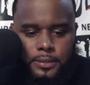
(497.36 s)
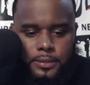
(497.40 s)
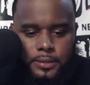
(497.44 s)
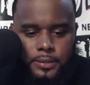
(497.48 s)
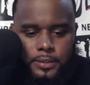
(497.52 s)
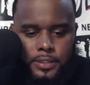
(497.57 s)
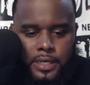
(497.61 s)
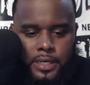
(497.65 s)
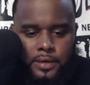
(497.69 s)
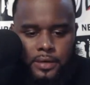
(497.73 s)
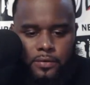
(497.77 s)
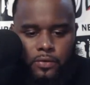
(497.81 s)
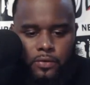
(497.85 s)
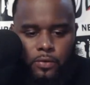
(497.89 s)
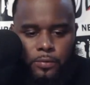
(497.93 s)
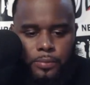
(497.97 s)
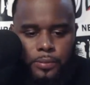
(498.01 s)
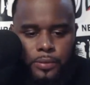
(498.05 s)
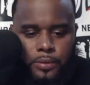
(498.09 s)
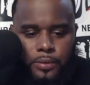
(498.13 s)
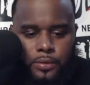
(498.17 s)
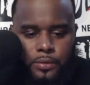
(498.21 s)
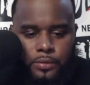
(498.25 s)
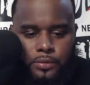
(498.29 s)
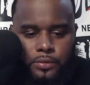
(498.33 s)
Ja Rule
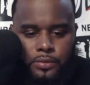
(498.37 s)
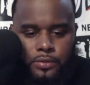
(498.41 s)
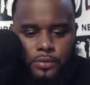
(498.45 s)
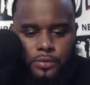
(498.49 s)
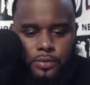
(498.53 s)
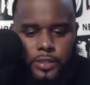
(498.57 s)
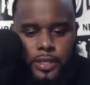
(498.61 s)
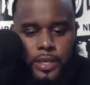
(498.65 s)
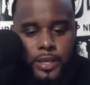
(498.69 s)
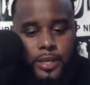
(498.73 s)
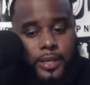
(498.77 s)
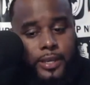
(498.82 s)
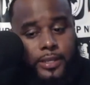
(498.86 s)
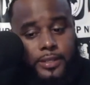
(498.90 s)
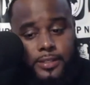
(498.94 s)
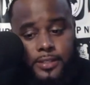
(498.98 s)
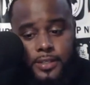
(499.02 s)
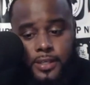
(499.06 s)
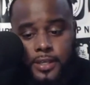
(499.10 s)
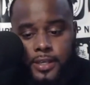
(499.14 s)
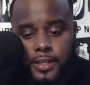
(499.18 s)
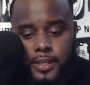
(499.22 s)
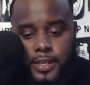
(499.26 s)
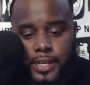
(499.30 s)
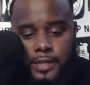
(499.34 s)
post. Yeah, yeah,
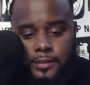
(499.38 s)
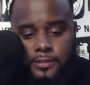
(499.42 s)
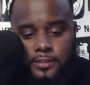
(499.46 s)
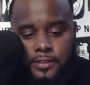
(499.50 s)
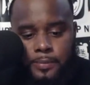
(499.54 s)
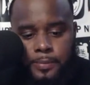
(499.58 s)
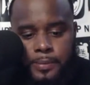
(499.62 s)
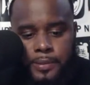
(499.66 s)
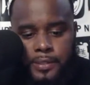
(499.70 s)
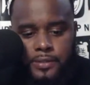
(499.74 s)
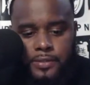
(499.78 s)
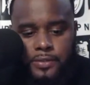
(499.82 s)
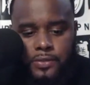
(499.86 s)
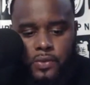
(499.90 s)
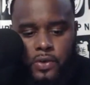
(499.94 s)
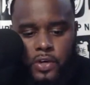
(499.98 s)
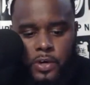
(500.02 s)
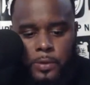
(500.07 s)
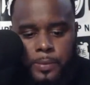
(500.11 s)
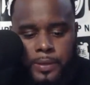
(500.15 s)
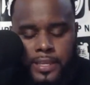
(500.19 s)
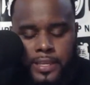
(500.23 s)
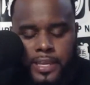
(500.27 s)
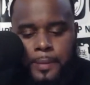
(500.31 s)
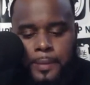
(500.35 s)
see, that was a big story.
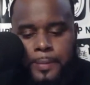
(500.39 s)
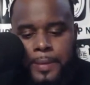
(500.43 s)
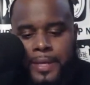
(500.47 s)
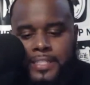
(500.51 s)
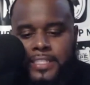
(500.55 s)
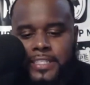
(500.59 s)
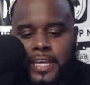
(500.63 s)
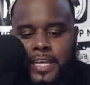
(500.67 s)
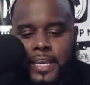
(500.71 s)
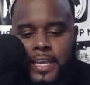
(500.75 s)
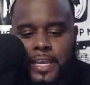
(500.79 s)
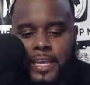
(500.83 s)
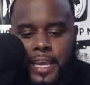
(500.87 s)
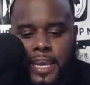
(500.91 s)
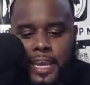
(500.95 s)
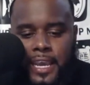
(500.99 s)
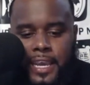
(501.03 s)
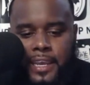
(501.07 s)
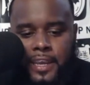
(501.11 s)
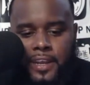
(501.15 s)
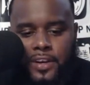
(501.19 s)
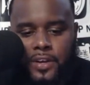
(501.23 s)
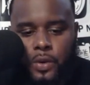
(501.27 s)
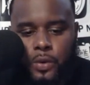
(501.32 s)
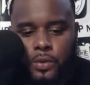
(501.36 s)
But yeah, man,
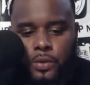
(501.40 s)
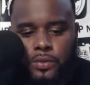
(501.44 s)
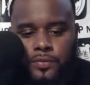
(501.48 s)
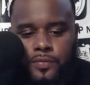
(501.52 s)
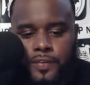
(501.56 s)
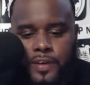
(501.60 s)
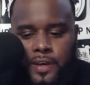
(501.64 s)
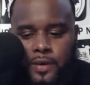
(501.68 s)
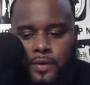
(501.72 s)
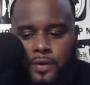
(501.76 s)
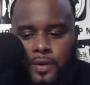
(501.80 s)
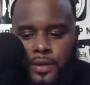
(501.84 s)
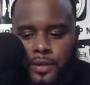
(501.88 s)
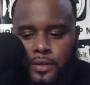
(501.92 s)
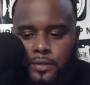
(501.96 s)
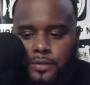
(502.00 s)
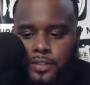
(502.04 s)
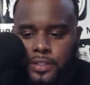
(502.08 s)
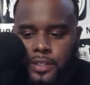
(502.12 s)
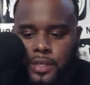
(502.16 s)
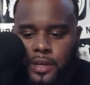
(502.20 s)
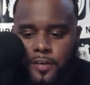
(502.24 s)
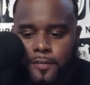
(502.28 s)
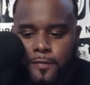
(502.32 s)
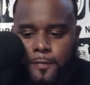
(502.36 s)
Tay-K, I know was found
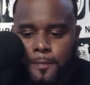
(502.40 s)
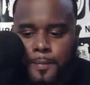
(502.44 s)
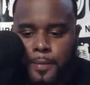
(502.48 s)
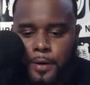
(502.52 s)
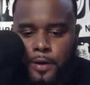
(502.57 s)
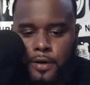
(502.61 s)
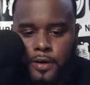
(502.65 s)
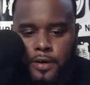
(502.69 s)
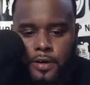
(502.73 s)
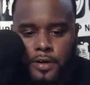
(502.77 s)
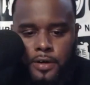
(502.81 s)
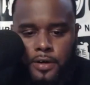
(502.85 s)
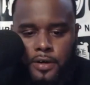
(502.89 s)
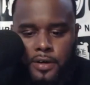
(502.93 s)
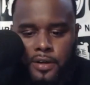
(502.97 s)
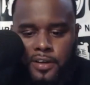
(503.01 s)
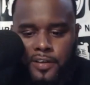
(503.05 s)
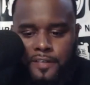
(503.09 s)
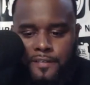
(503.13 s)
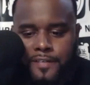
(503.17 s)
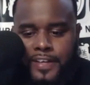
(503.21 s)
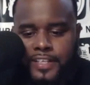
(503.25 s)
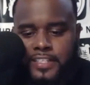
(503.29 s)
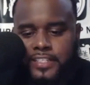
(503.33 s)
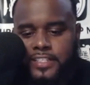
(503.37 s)
guilty of murder,
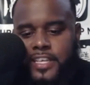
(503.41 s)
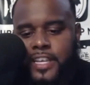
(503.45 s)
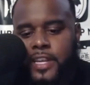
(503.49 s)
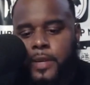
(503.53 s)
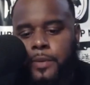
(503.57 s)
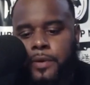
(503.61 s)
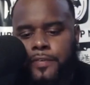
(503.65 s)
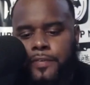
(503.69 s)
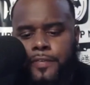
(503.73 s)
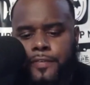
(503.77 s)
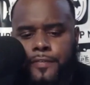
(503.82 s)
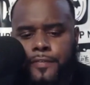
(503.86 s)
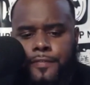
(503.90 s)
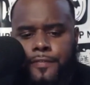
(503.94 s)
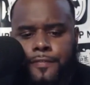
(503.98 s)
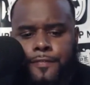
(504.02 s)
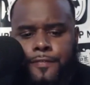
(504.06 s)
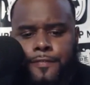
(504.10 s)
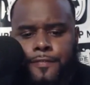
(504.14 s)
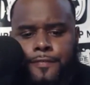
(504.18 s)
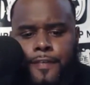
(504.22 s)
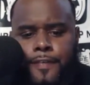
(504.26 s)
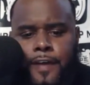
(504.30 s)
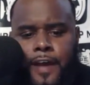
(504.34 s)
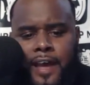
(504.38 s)
faces anywhere from
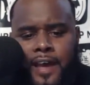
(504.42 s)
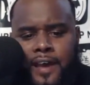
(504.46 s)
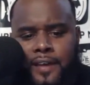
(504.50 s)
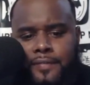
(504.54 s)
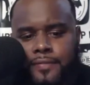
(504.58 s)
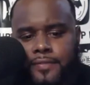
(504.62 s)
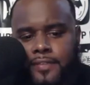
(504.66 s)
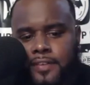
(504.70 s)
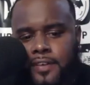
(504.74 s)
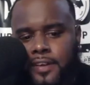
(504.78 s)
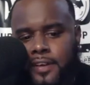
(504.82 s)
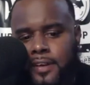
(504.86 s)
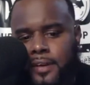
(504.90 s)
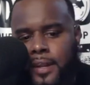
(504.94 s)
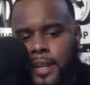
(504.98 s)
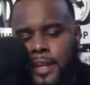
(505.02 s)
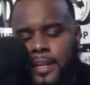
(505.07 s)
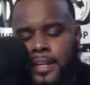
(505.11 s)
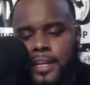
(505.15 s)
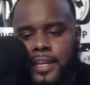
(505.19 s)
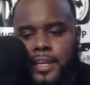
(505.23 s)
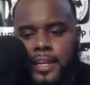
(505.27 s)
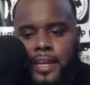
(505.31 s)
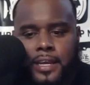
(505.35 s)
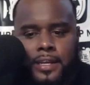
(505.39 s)
five to
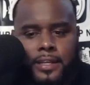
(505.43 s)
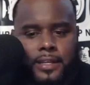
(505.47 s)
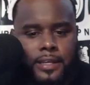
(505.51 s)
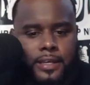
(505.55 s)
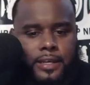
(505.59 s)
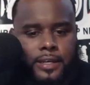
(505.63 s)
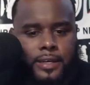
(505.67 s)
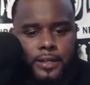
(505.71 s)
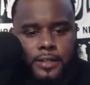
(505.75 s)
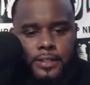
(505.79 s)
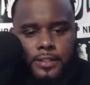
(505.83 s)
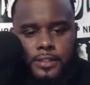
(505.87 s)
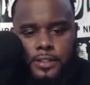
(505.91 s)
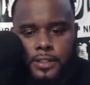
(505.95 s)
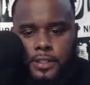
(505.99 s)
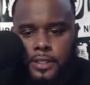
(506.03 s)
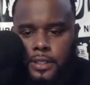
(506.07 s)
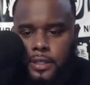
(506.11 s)
99 years